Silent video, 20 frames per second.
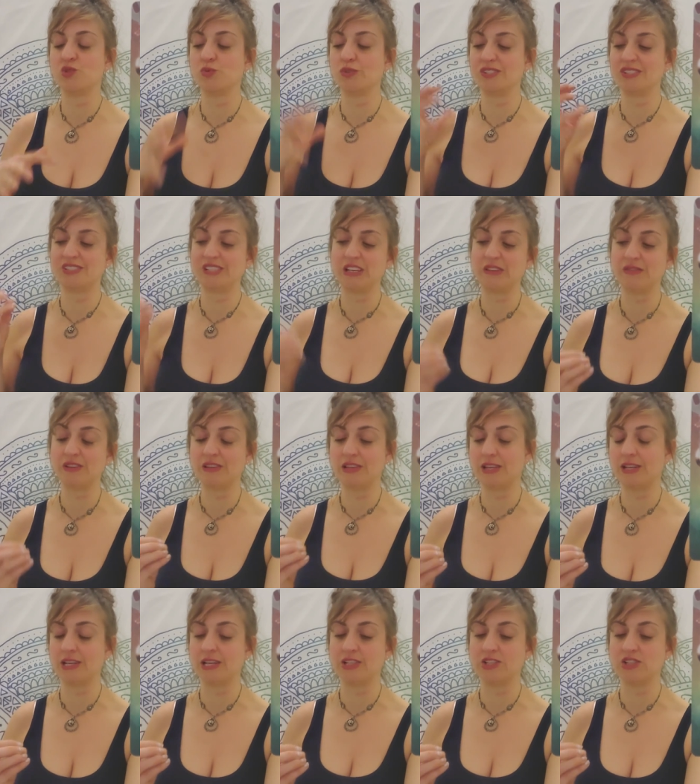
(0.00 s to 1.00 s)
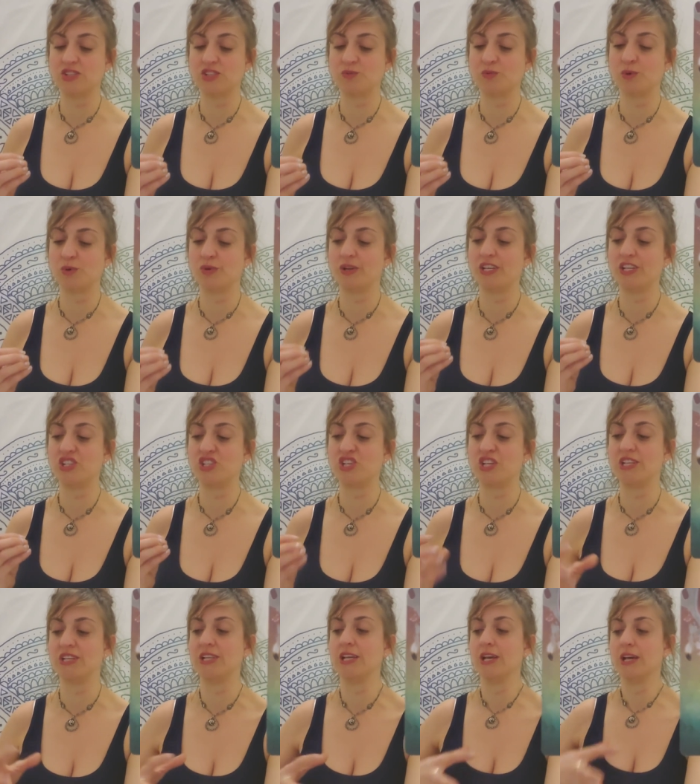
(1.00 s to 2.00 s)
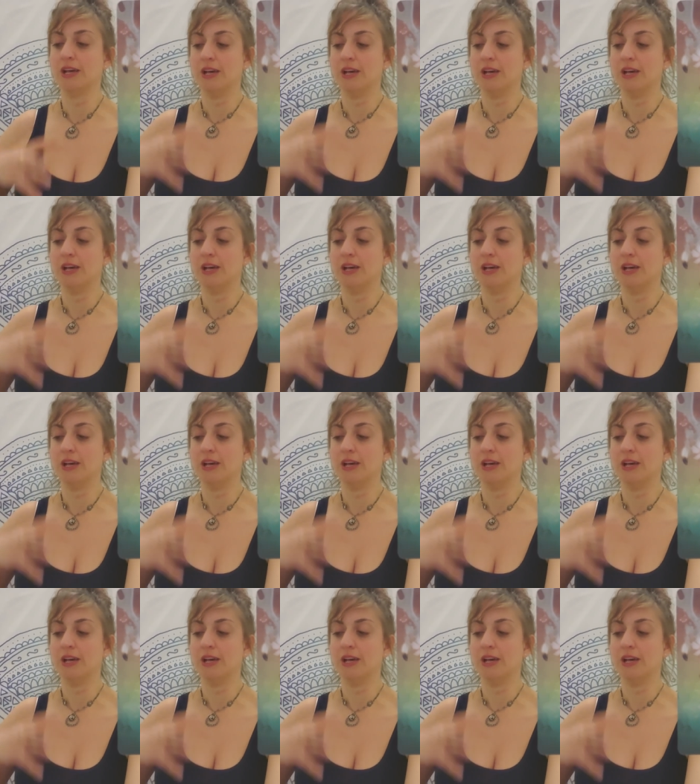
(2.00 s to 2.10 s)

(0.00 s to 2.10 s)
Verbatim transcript: receiving that inspiration,